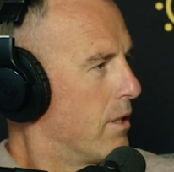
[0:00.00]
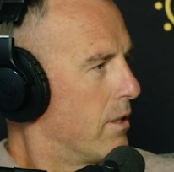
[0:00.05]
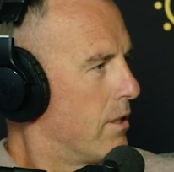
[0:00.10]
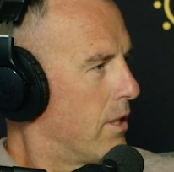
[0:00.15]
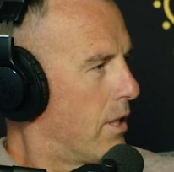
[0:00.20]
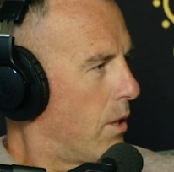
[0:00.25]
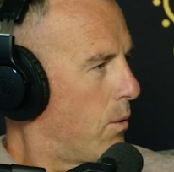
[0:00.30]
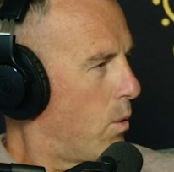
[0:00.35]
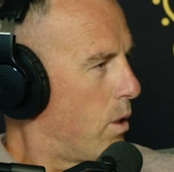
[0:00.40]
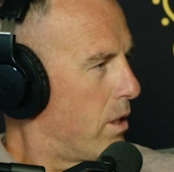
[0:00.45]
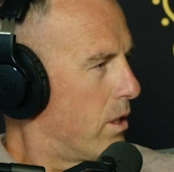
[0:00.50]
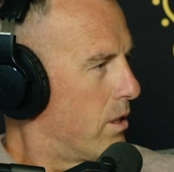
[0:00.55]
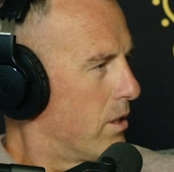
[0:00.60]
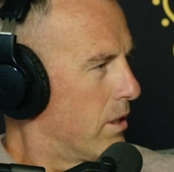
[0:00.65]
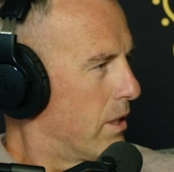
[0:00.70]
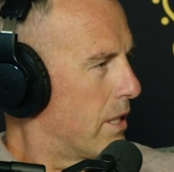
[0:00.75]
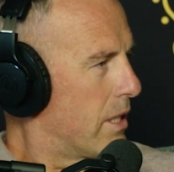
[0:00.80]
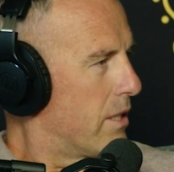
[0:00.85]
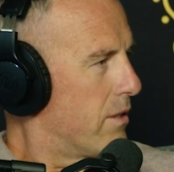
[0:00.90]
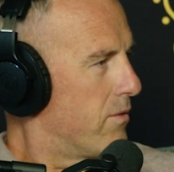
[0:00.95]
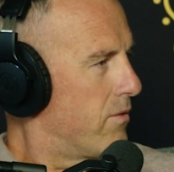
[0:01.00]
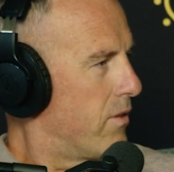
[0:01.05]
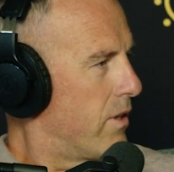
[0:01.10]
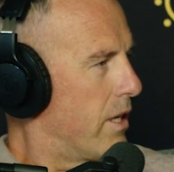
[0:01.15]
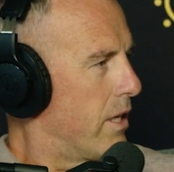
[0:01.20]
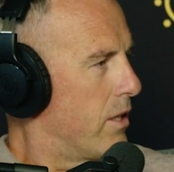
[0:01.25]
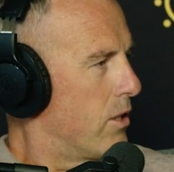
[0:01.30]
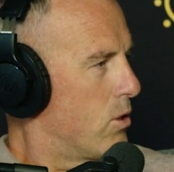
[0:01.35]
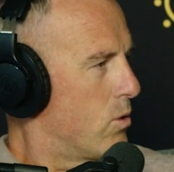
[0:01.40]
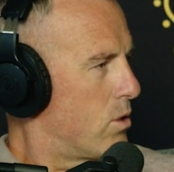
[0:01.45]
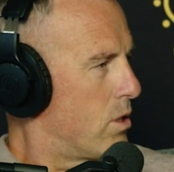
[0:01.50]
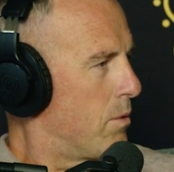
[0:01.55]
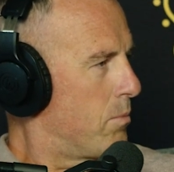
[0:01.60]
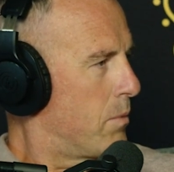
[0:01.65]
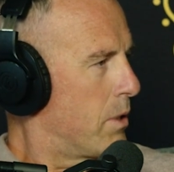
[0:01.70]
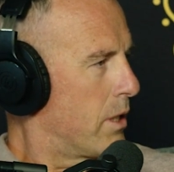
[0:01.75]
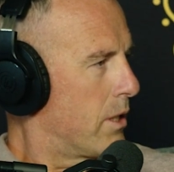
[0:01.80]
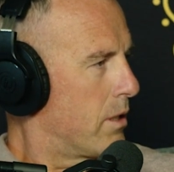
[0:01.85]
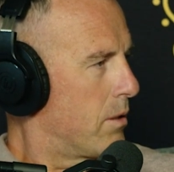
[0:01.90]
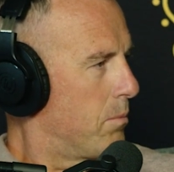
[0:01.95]
that I wanted to leave and do
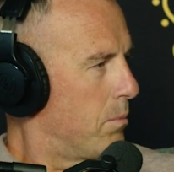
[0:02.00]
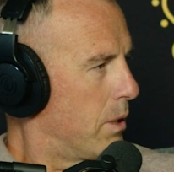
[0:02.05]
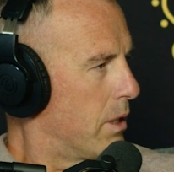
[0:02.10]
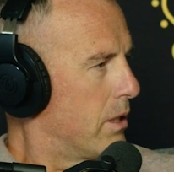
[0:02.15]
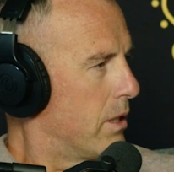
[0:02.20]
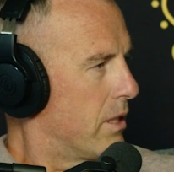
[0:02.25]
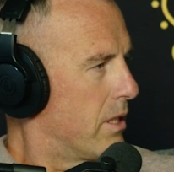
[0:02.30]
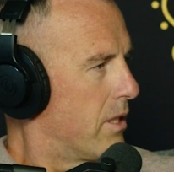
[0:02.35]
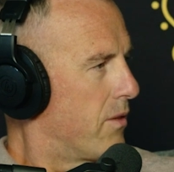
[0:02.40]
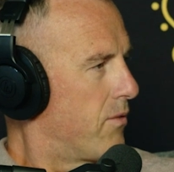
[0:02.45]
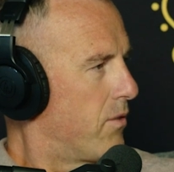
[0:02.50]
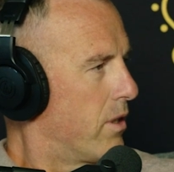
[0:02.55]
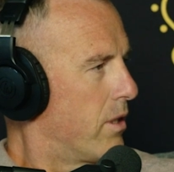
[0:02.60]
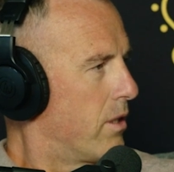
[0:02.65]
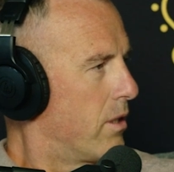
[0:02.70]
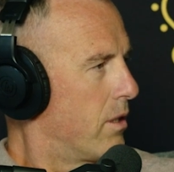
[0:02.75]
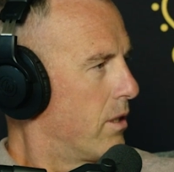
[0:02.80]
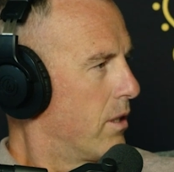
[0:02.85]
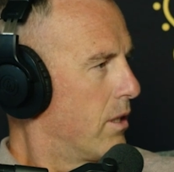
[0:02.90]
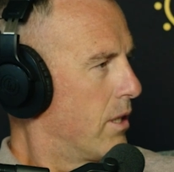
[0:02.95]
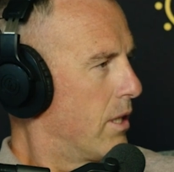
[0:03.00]
something completely different